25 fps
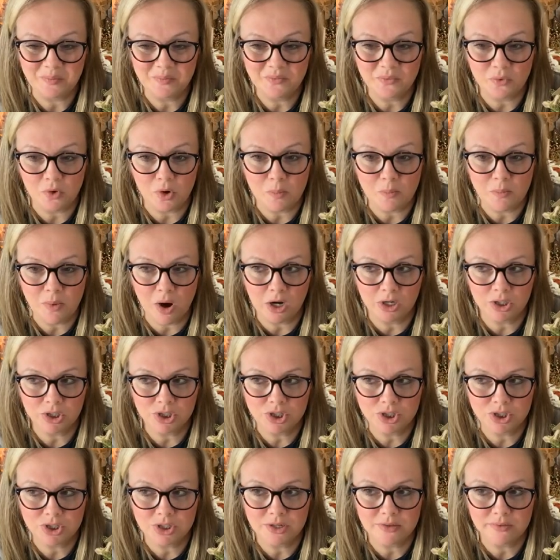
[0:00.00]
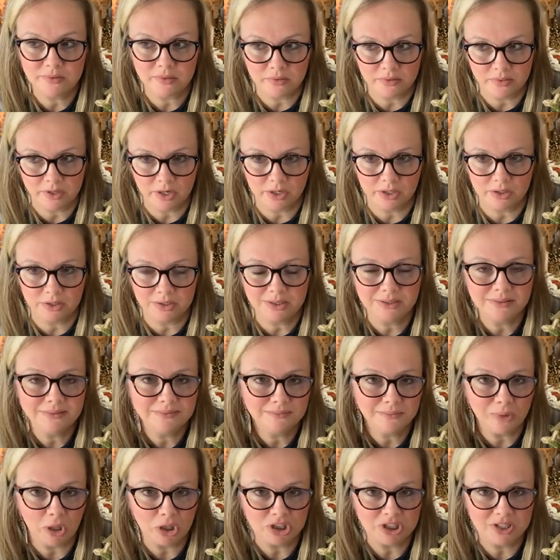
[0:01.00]
for March the 3rd.
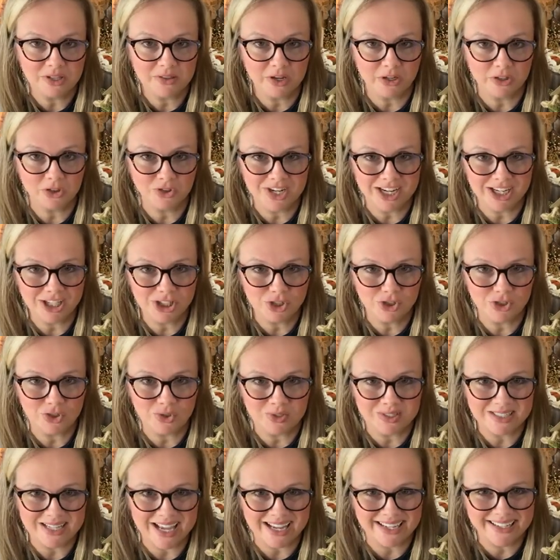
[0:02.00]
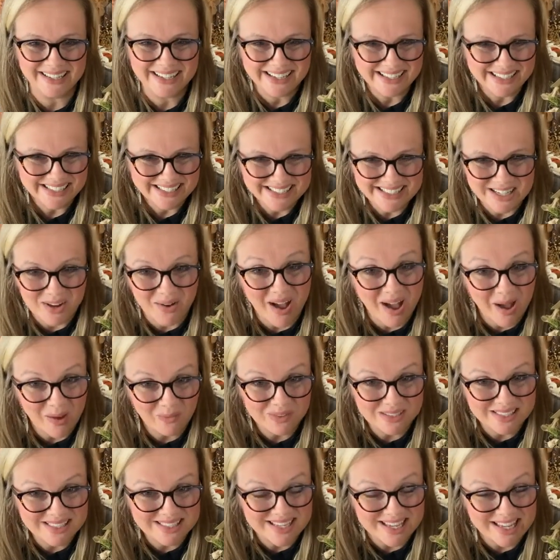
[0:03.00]
March 3rd, Dress Your Door Day. So I
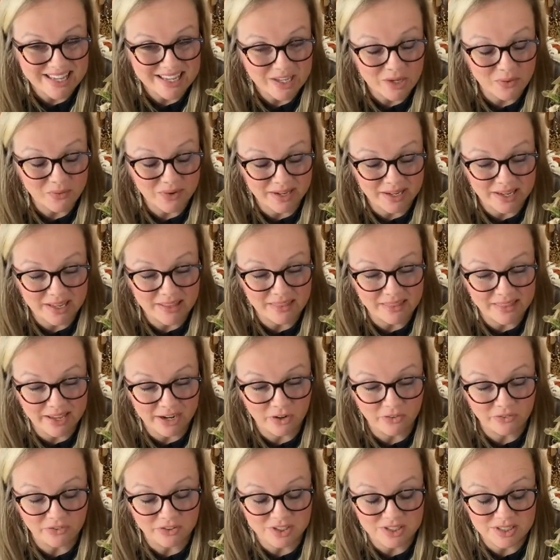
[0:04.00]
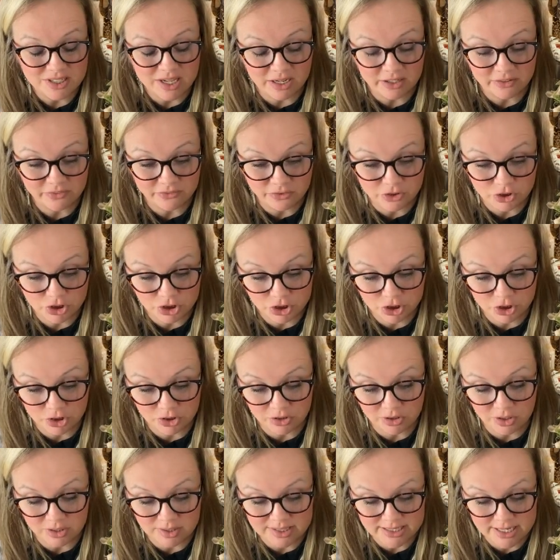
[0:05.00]
will see you again there for
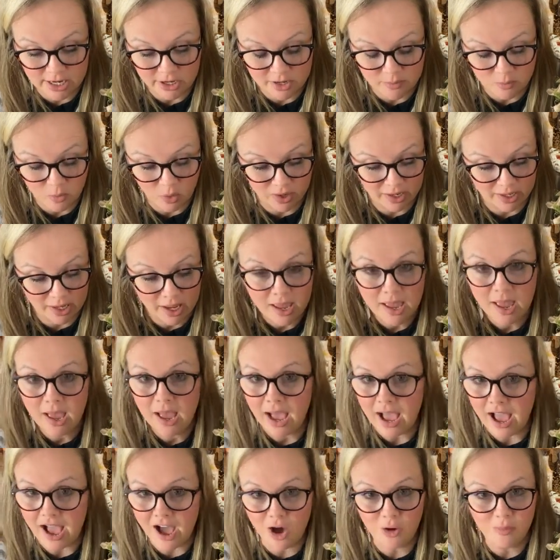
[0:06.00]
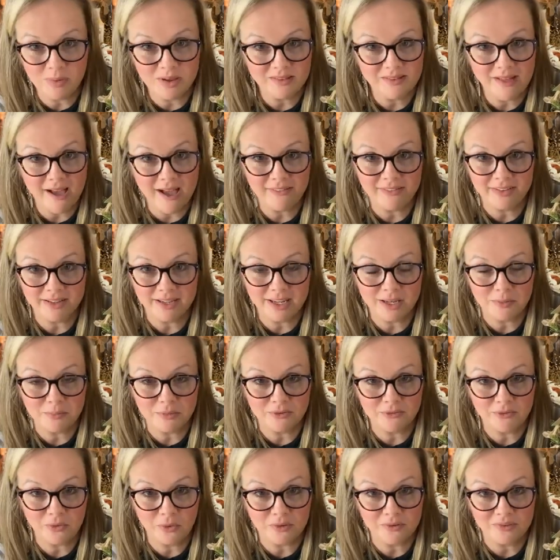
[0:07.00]
sure on Saturday morning. I'll be live again
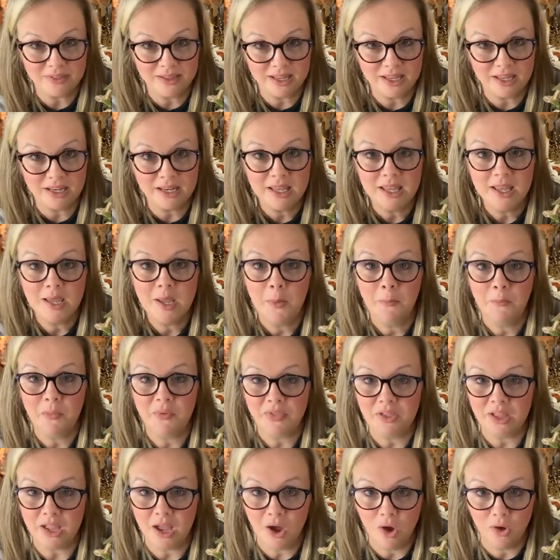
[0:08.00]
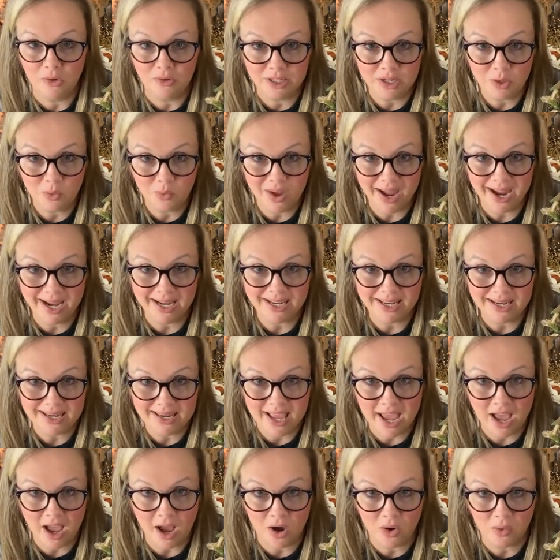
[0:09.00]
before then, but the only way to
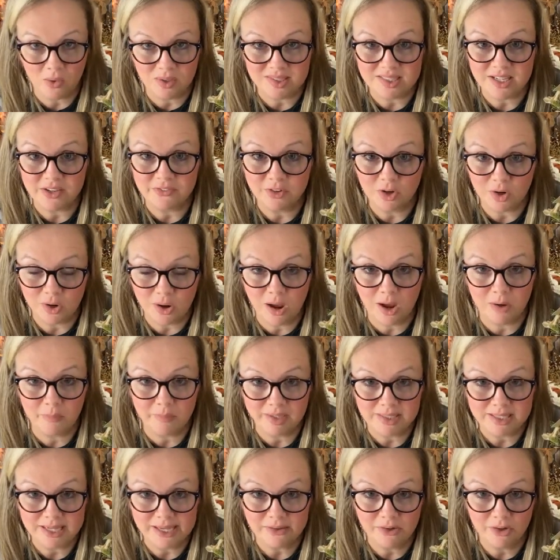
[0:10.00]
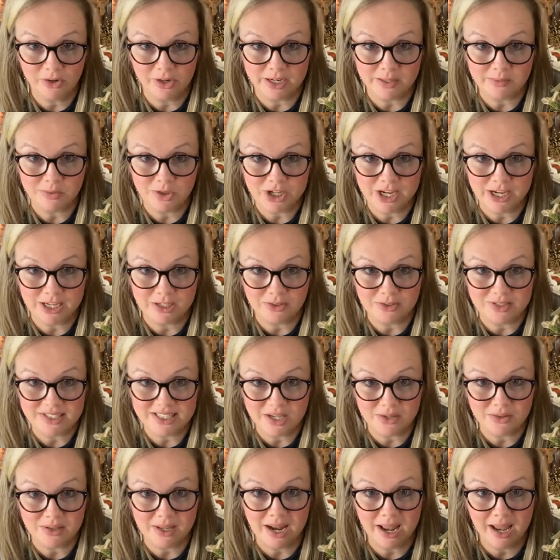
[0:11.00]
know is if you're on my Telegram channel
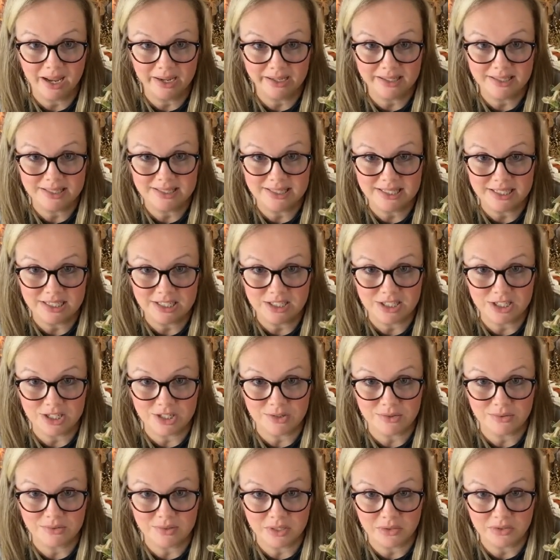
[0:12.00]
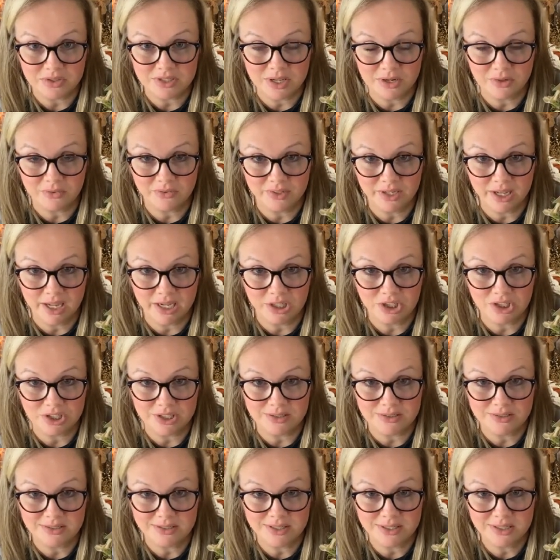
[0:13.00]
so that I can send you those
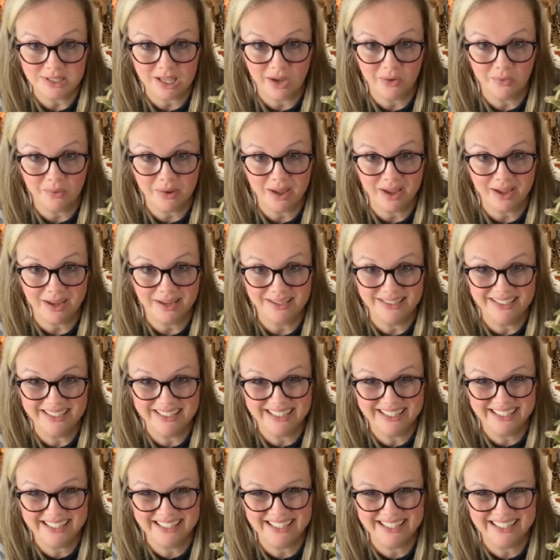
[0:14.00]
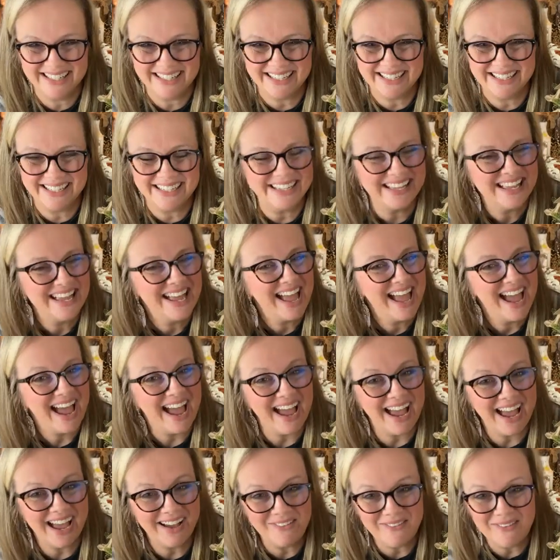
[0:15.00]
notifications, okay?
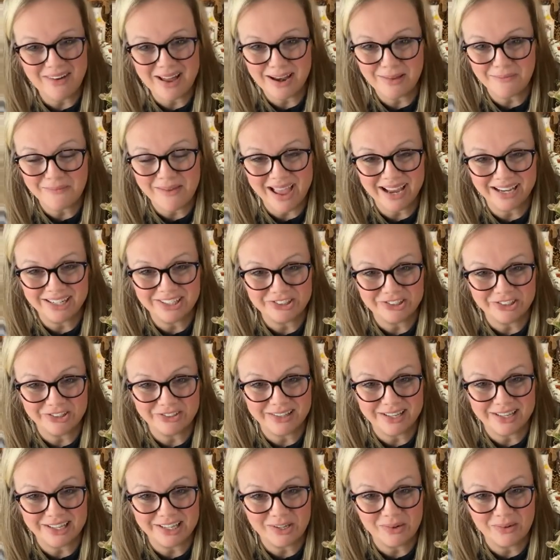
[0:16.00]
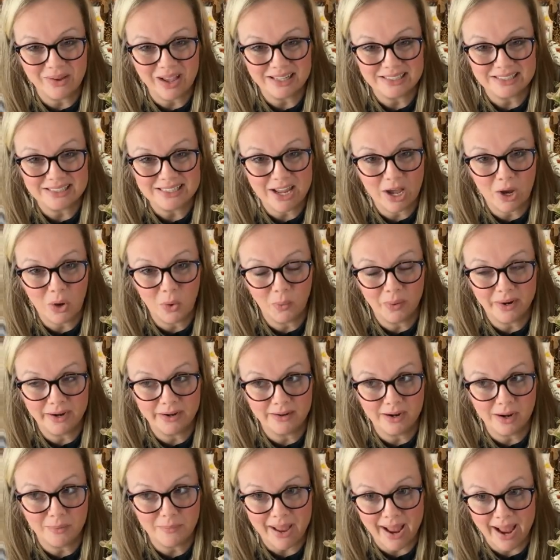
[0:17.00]
I want to make sure that you guys know
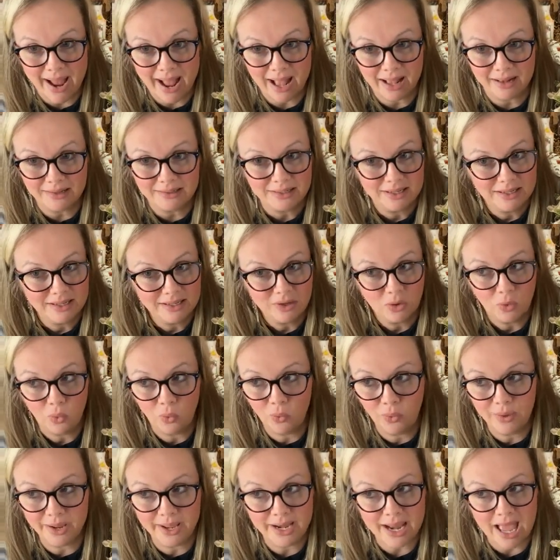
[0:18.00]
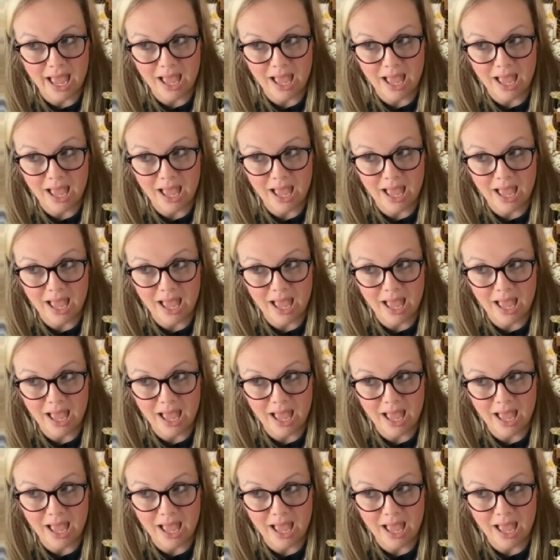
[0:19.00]
where I'm at, when